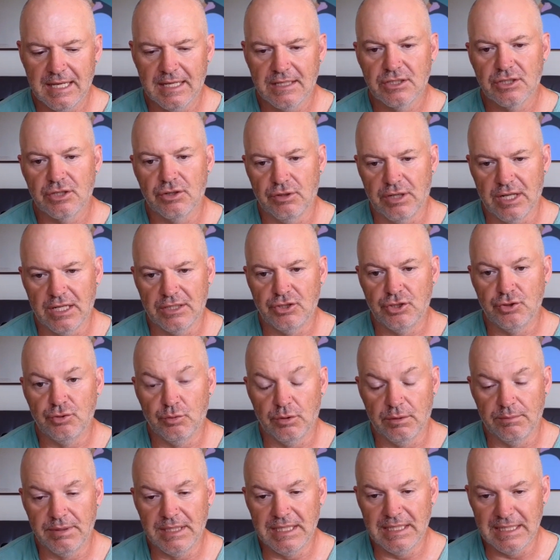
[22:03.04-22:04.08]
so that you
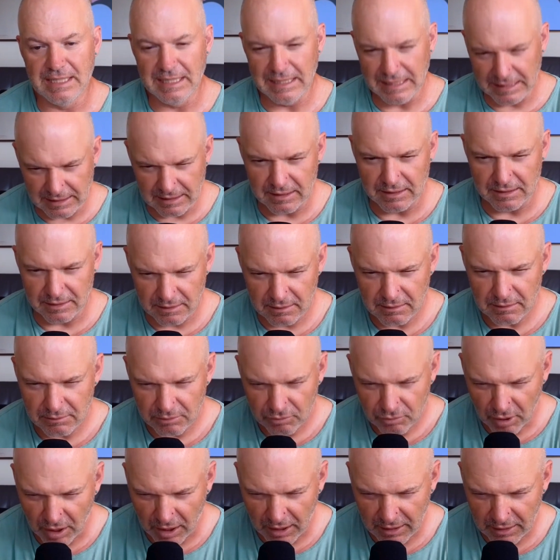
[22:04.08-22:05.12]
will be needed,
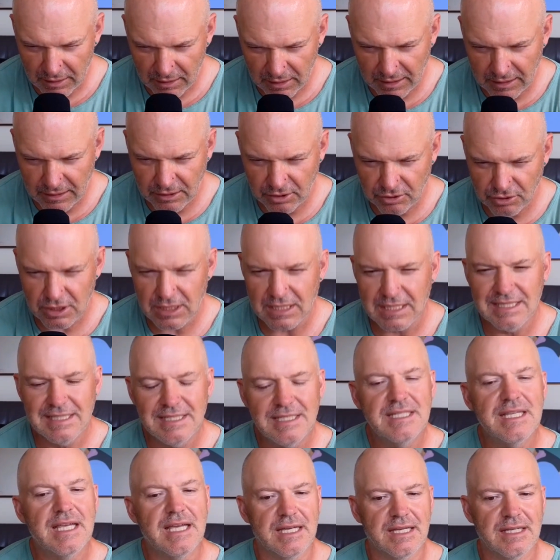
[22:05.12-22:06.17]
right? Like it does
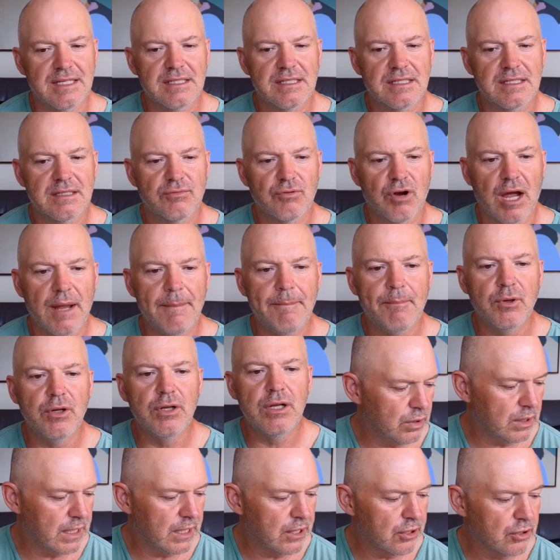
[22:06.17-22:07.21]
exist, right? But
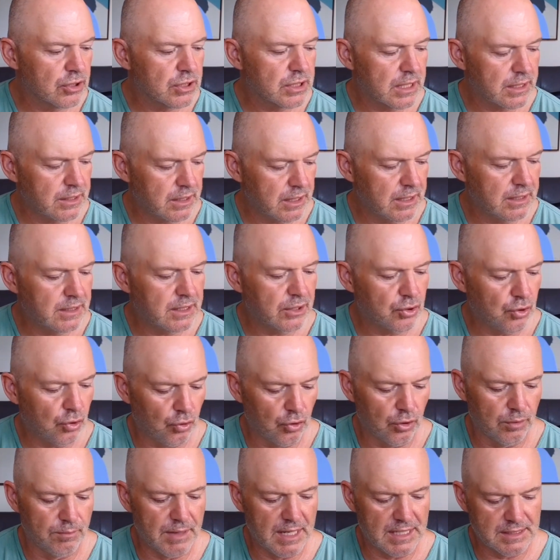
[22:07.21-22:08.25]
here's, I think, the
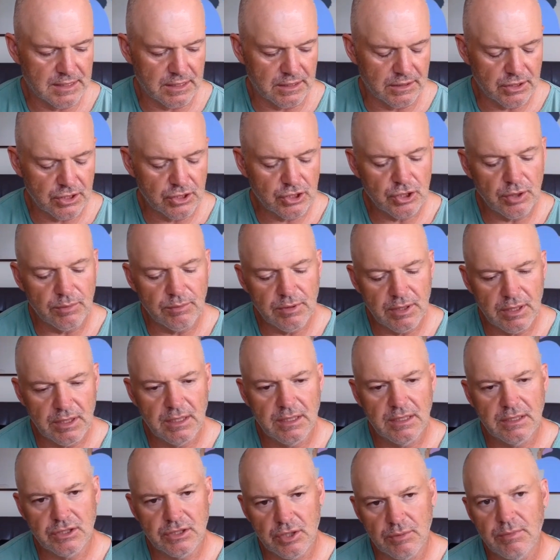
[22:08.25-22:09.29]
core message. There's
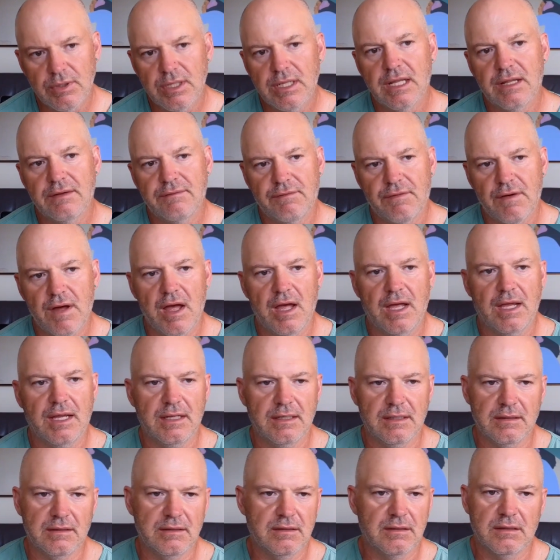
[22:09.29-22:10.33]
someone that
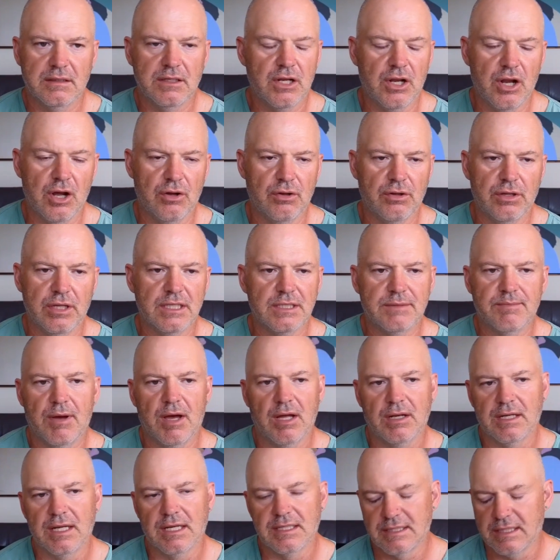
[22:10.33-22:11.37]
finds, this
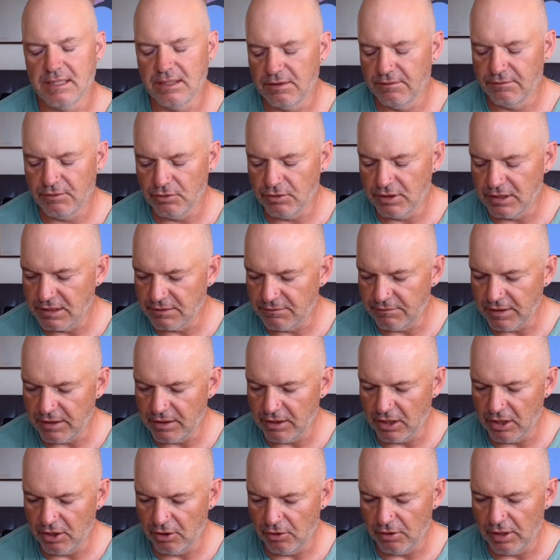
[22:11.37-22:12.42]
podcast interview, this
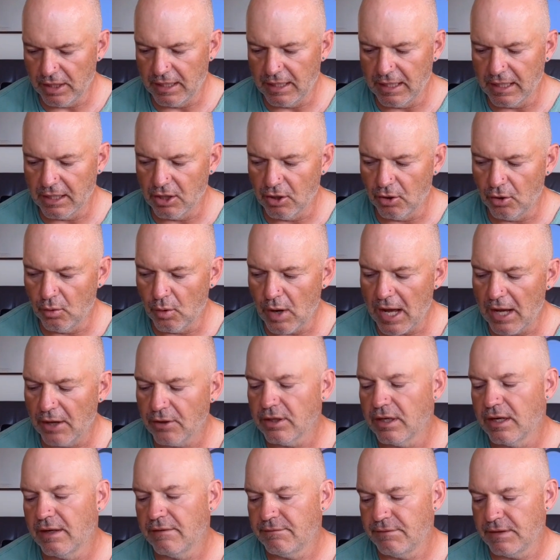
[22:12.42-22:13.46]
video, and they go, how
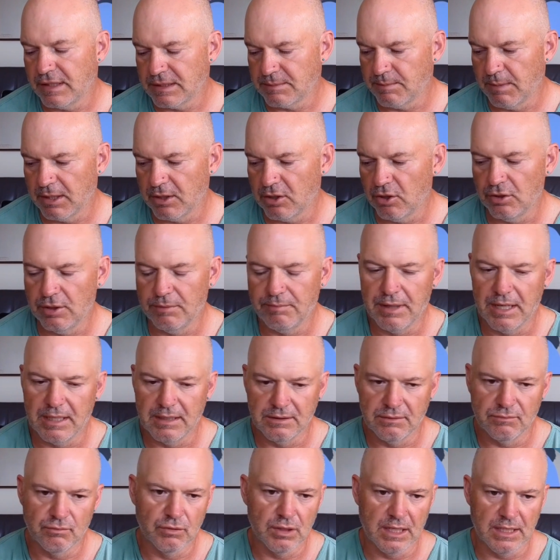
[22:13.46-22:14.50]
can I fix my codependent
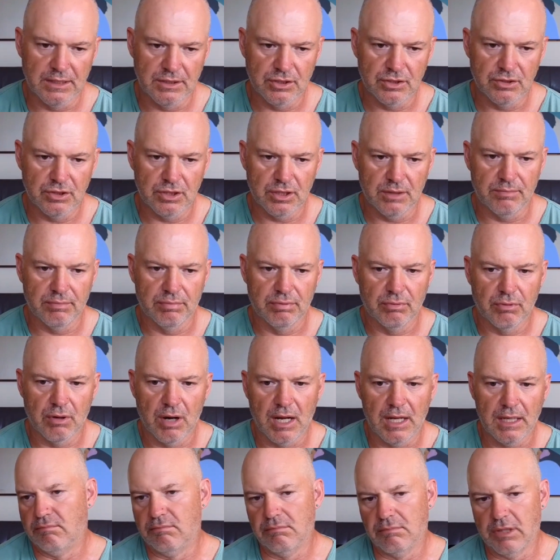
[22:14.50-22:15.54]
relationship,
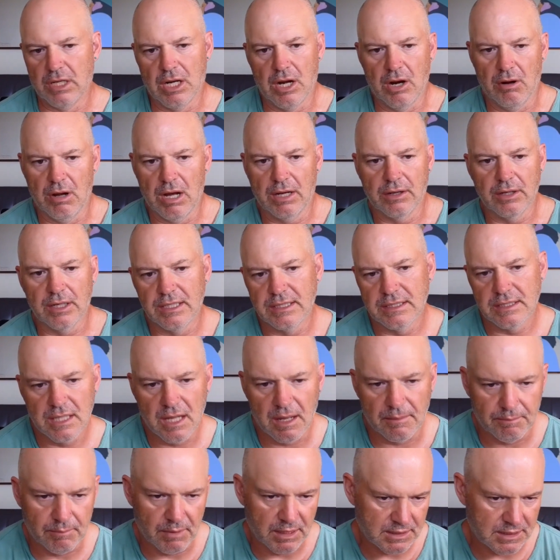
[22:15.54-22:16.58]
right? How can I
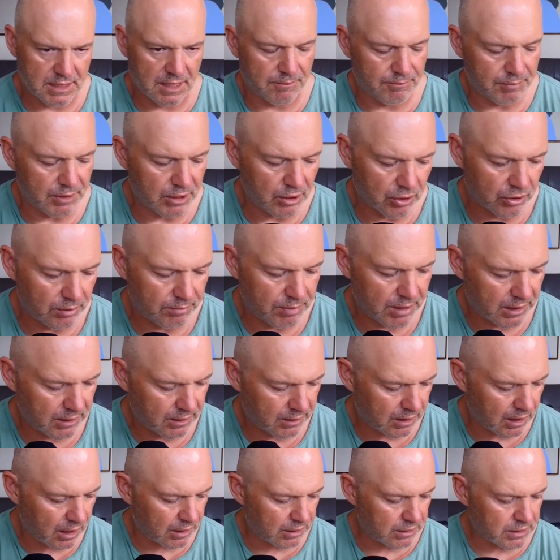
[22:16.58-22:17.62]
stop myself being
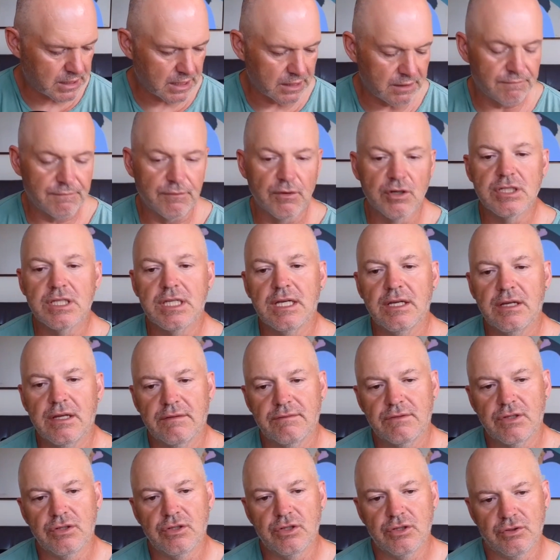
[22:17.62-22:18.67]
codependent? I would say the first thing you
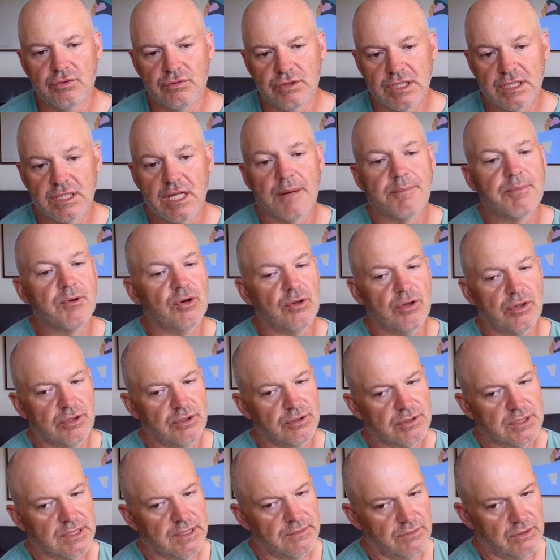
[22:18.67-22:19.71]
have to do is stop calling
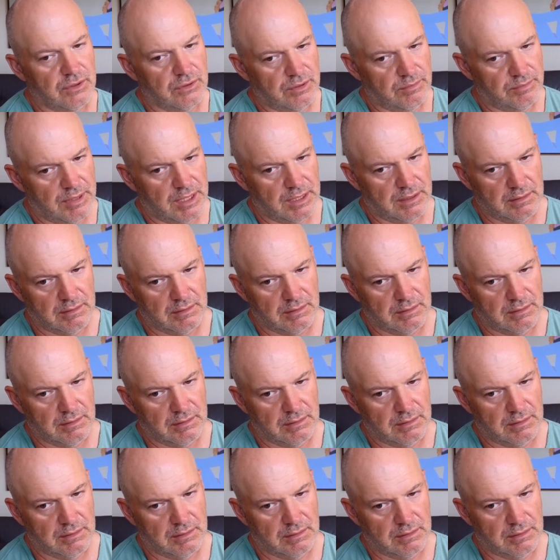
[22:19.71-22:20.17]
yourself codependent.